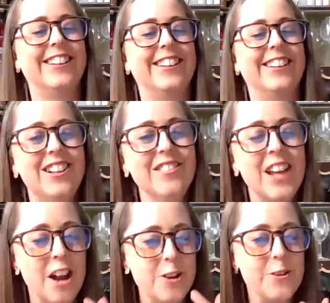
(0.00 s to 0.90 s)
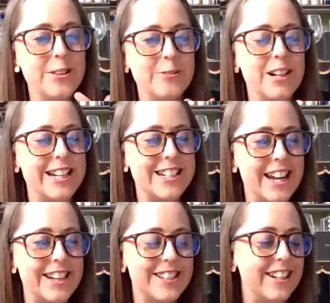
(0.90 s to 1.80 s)
And you can really
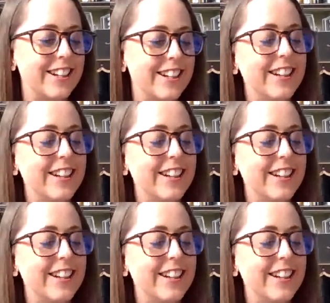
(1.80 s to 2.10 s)
taste it.